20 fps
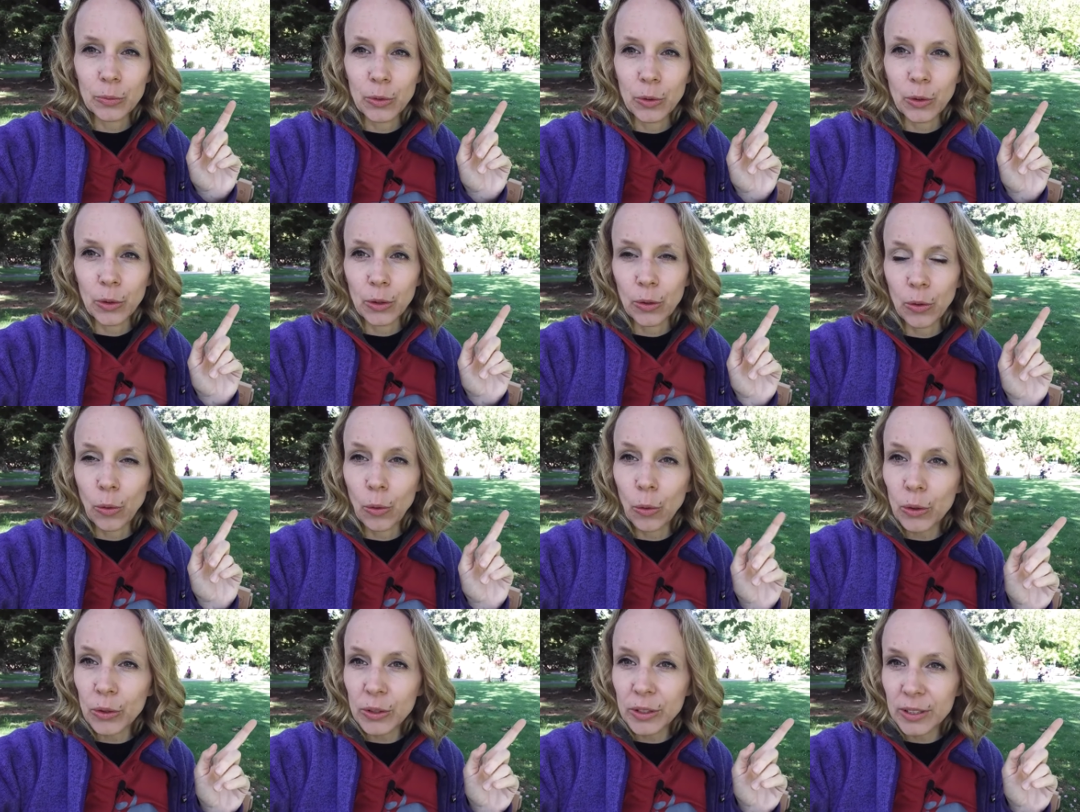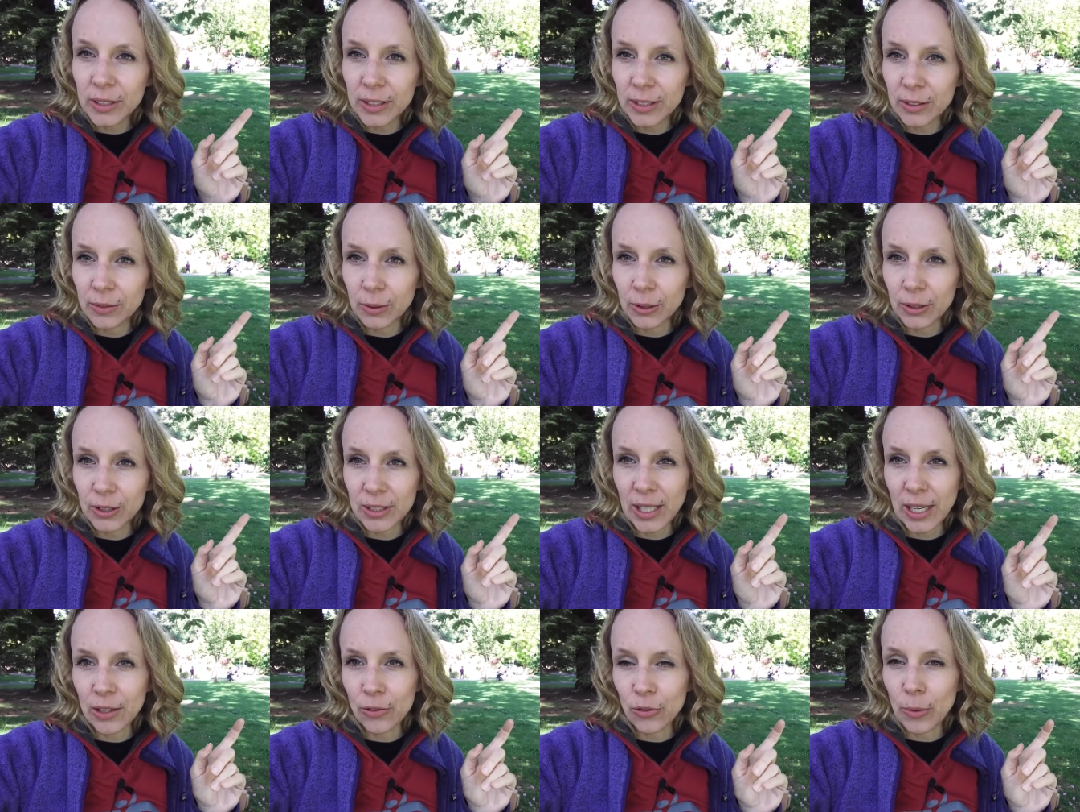the oldest
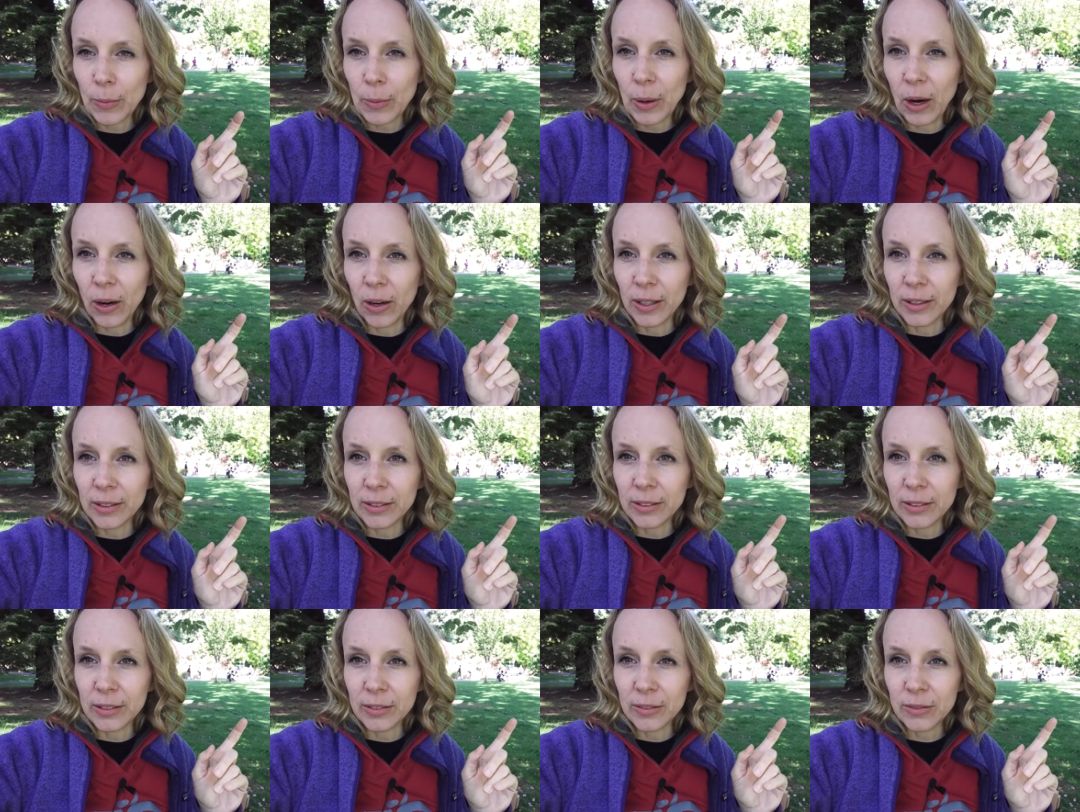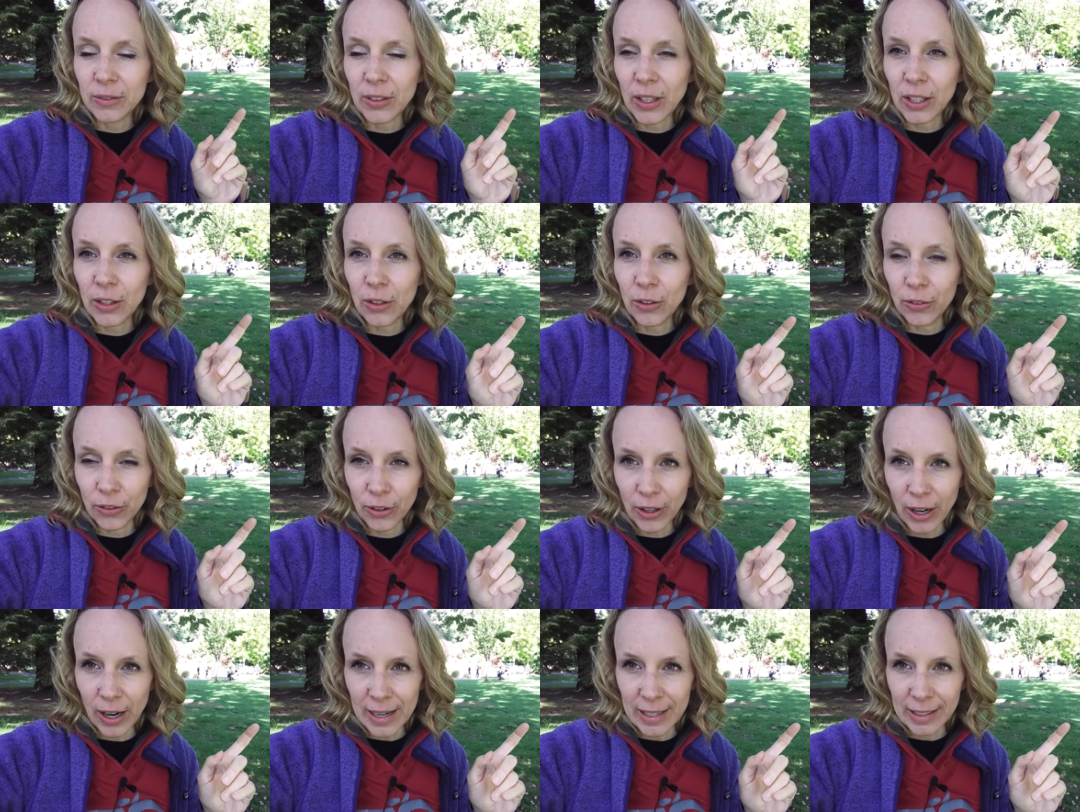rhododendron on
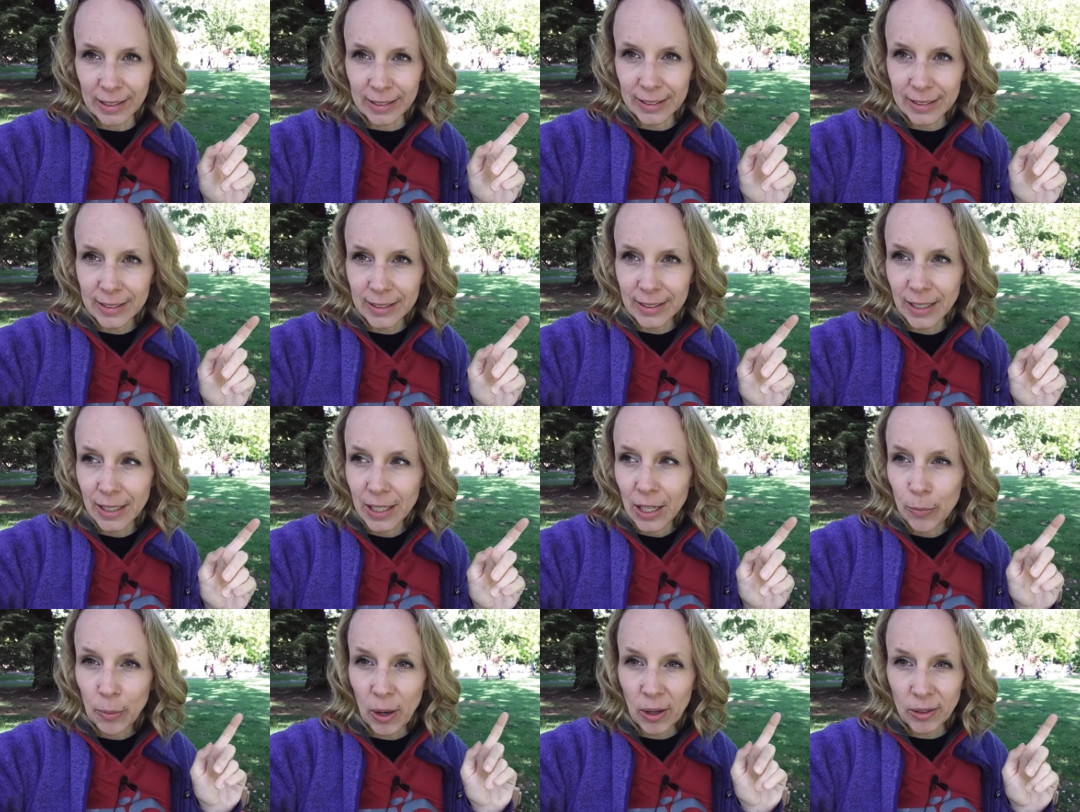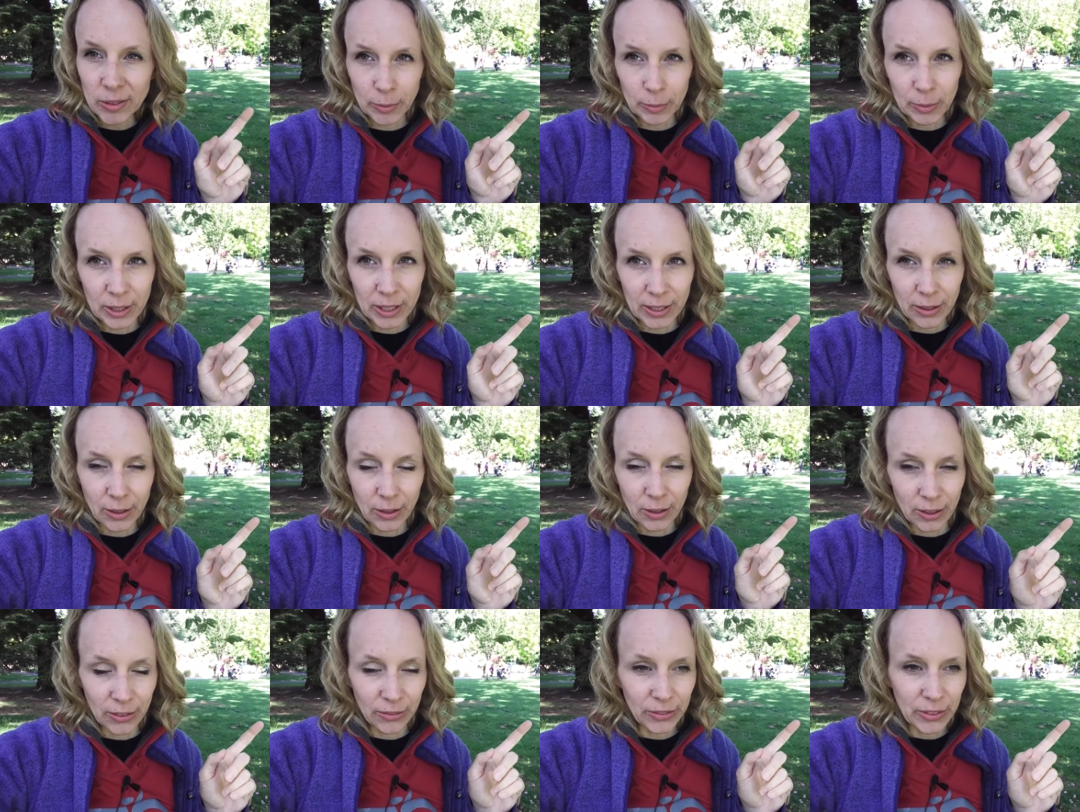Vancouver Island, possibly in
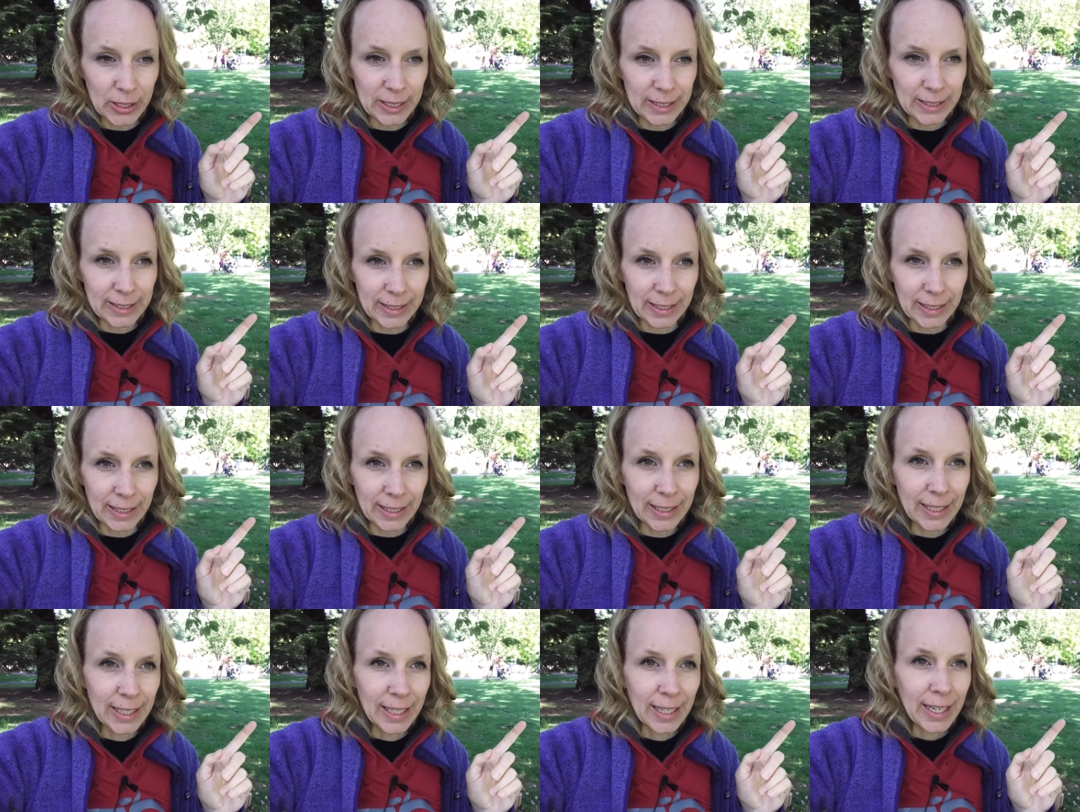all of BC.